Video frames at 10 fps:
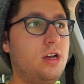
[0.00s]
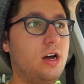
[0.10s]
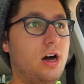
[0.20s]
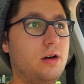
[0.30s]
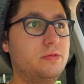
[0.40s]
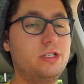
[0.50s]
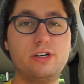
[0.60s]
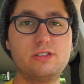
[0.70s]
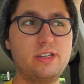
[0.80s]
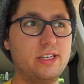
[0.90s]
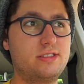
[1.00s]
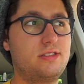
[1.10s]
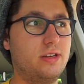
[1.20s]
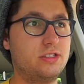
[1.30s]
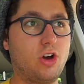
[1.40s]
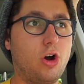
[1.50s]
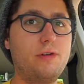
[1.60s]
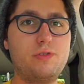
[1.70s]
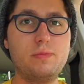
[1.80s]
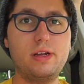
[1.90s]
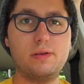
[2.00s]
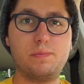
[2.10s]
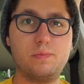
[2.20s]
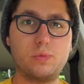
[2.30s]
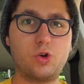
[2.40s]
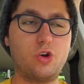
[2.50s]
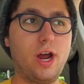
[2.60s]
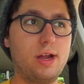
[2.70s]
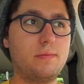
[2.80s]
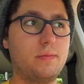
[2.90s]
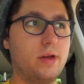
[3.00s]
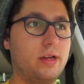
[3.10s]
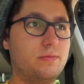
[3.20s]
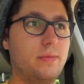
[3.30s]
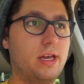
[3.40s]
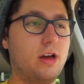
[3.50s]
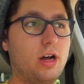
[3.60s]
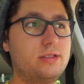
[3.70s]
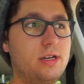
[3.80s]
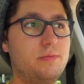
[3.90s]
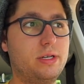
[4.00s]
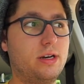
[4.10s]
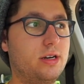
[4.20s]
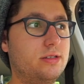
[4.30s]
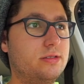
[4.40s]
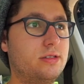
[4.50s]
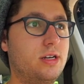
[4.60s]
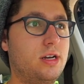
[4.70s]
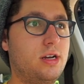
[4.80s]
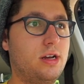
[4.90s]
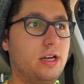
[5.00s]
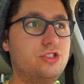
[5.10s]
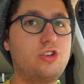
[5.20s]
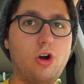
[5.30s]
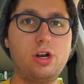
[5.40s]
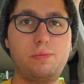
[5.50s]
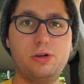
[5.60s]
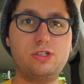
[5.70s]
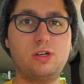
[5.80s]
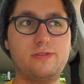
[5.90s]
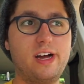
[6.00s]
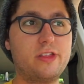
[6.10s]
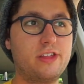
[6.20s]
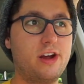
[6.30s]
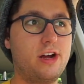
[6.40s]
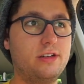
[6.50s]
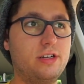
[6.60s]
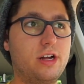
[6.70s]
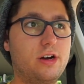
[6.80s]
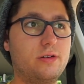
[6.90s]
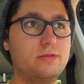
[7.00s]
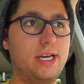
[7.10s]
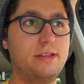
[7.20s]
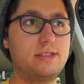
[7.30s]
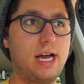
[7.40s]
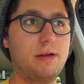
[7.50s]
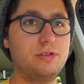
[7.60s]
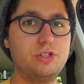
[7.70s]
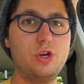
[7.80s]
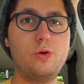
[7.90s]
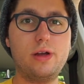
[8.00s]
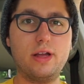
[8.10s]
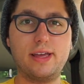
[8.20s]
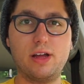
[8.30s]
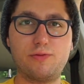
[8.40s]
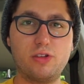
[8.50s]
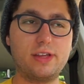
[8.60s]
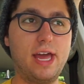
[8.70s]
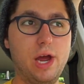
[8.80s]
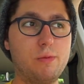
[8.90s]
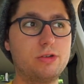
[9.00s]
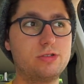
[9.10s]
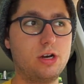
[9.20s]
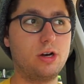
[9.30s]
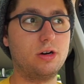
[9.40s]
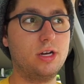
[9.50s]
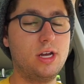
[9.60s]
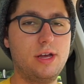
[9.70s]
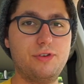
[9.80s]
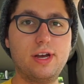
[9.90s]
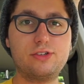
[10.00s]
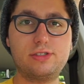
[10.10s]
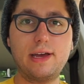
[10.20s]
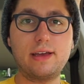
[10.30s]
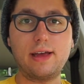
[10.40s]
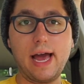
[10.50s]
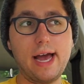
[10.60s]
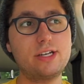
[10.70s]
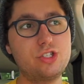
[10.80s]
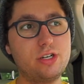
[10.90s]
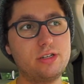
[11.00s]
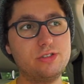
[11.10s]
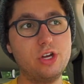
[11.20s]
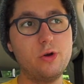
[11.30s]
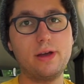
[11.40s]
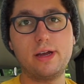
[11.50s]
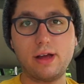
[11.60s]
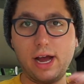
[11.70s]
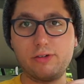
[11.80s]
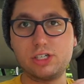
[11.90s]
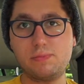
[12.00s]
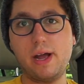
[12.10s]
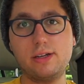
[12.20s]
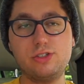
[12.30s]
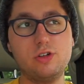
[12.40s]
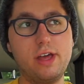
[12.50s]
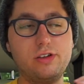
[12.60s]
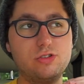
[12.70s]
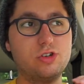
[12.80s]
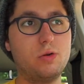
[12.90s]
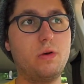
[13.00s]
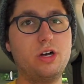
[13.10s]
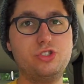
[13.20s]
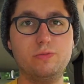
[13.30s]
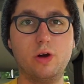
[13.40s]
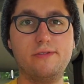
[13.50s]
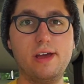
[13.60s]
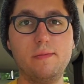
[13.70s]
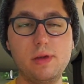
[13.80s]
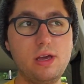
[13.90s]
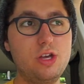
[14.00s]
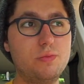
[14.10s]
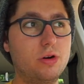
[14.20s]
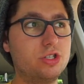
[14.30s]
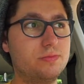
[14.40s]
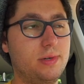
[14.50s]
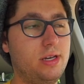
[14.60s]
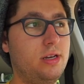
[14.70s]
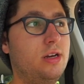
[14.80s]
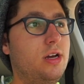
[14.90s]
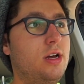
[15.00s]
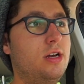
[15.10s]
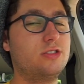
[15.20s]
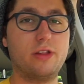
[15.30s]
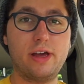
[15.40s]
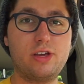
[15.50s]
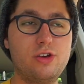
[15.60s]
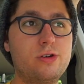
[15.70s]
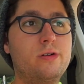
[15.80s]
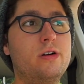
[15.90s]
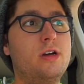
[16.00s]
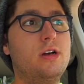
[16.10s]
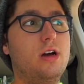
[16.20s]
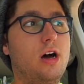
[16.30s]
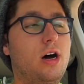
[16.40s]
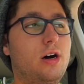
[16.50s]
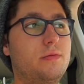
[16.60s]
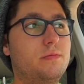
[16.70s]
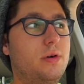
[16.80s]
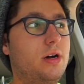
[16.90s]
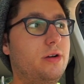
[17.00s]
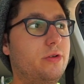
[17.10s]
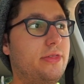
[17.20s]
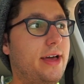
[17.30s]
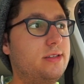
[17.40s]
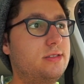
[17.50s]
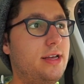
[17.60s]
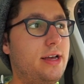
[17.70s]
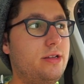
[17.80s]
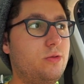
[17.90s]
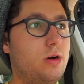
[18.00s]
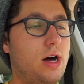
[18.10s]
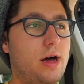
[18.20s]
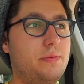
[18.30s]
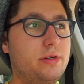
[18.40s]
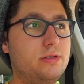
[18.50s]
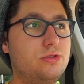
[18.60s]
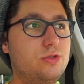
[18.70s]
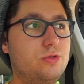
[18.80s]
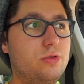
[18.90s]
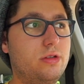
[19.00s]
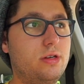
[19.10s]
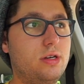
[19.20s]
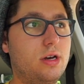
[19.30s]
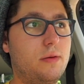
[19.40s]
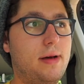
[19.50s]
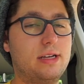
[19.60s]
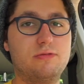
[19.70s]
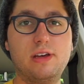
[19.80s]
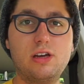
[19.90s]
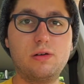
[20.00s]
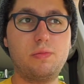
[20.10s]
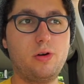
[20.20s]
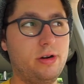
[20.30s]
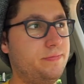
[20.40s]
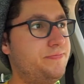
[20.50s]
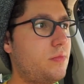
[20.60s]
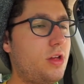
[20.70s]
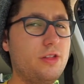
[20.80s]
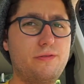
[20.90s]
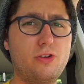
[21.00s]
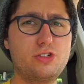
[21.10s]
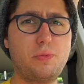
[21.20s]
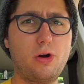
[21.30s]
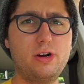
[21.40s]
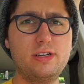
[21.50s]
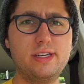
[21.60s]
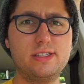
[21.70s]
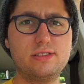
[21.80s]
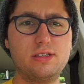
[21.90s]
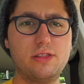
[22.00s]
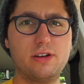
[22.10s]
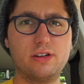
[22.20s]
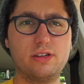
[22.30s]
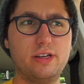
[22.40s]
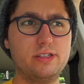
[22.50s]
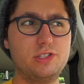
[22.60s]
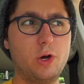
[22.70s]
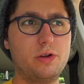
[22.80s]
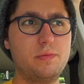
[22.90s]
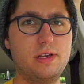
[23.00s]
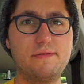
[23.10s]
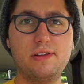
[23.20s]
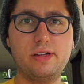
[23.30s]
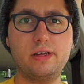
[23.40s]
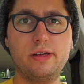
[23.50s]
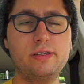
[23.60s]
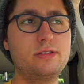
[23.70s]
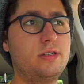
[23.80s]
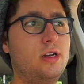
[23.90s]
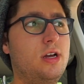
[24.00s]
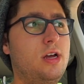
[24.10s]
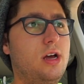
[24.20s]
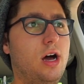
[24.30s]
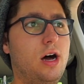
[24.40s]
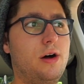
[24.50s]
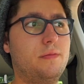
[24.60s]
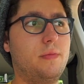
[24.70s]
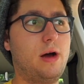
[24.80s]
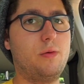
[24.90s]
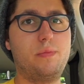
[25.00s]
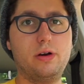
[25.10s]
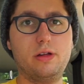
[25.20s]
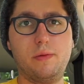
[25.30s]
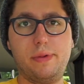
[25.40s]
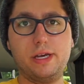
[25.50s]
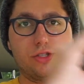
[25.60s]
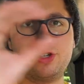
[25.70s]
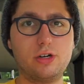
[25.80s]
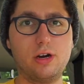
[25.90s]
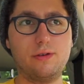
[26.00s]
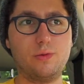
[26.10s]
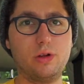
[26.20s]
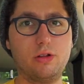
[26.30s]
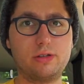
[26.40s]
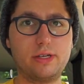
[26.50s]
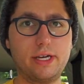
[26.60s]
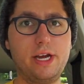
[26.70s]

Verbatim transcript: Um, seriously, it's it's hard for me to create and, and make content because it's just hard to put yourself out there and, you know, take the time to do it and get in front of the camera. So if you guys are taking action and doing it, I respect you. Thank you so much. You motivate me. You push me. So thank you. Um, but with that said, we'll hop into the uh, passive income part. The first part is gonna, is going to be affiliate links. Um, I'll put a picture of what it looks like